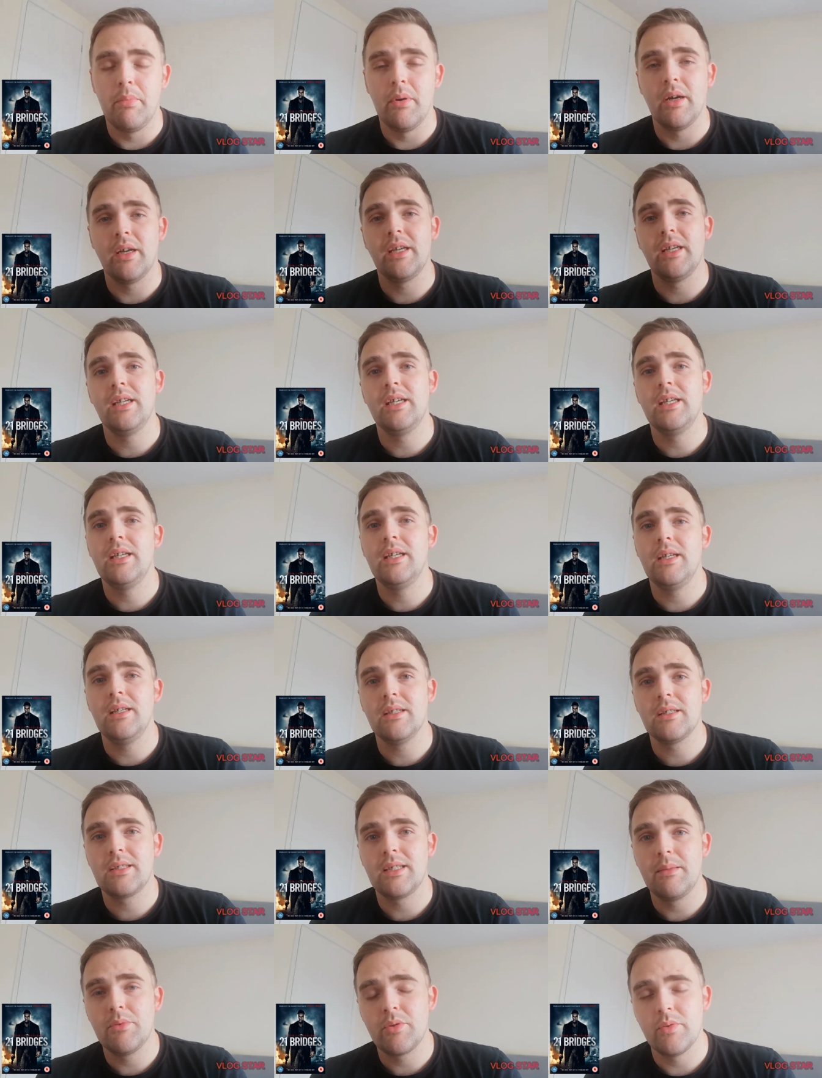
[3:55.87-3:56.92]
But he
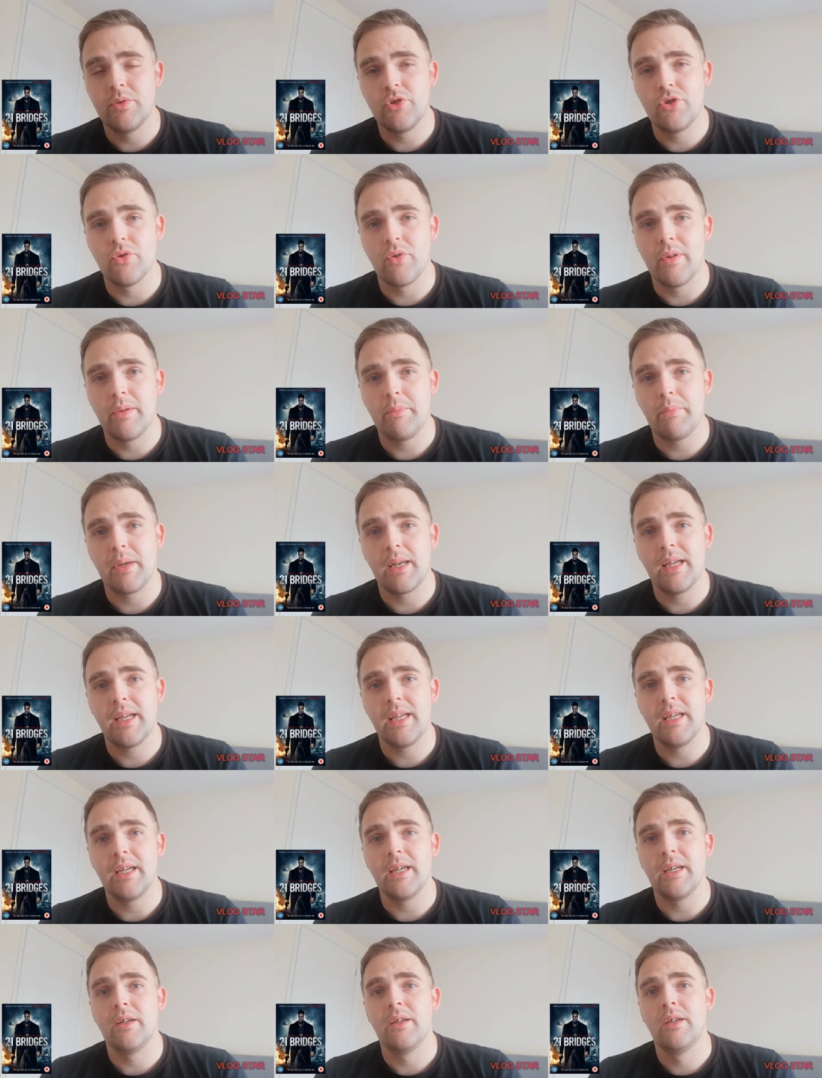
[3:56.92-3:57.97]
seemed to enjoy
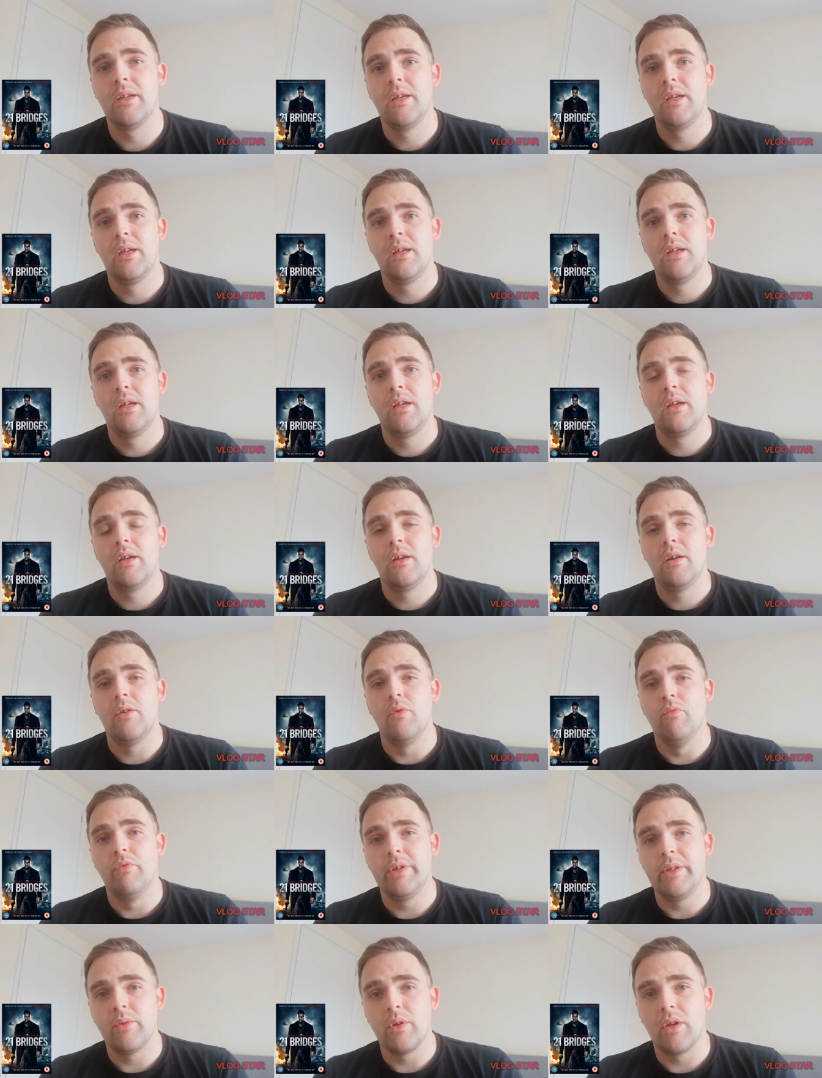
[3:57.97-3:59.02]
playing
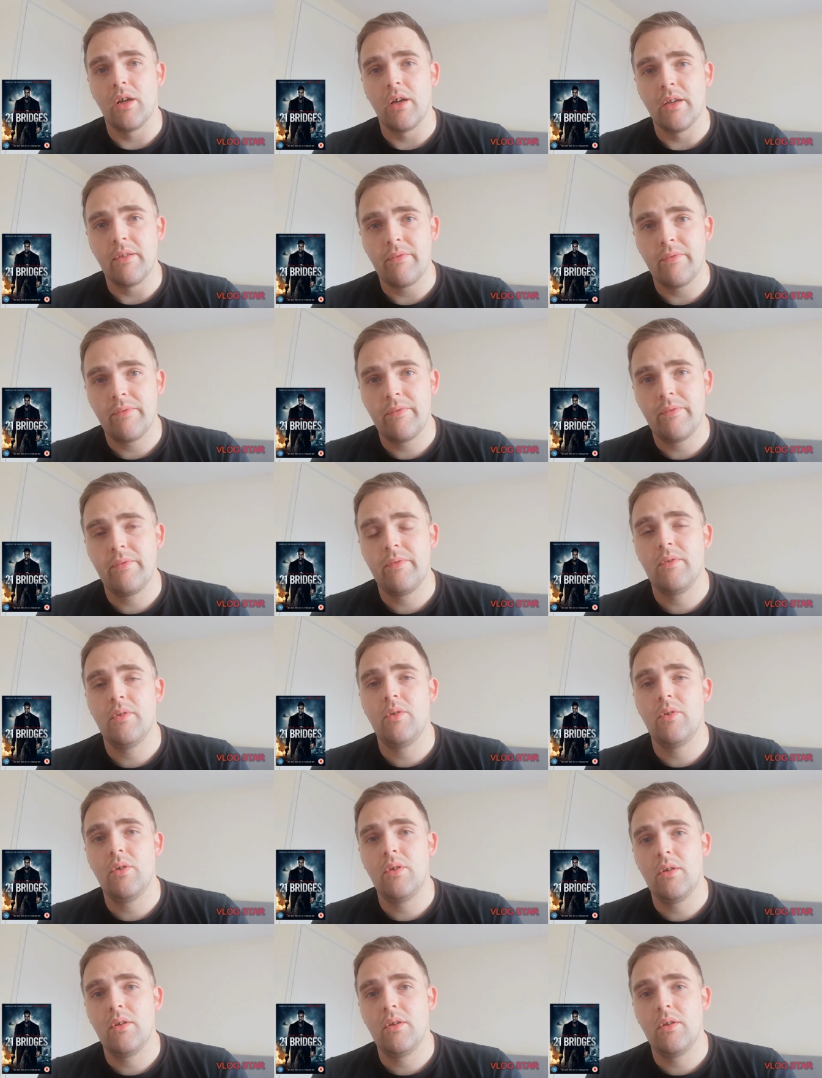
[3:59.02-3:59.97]
real life